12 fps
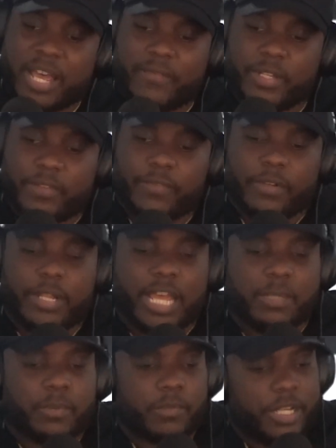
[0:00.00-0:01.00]
having different
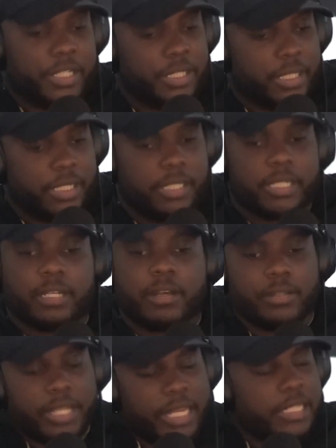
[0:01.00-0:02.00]
aspirations
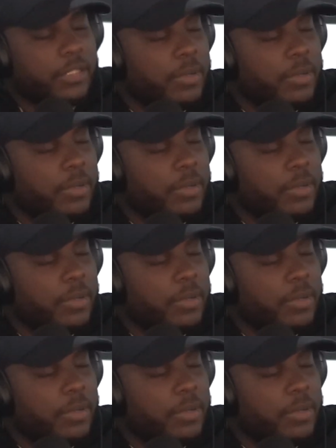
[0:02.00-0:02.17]
and all that.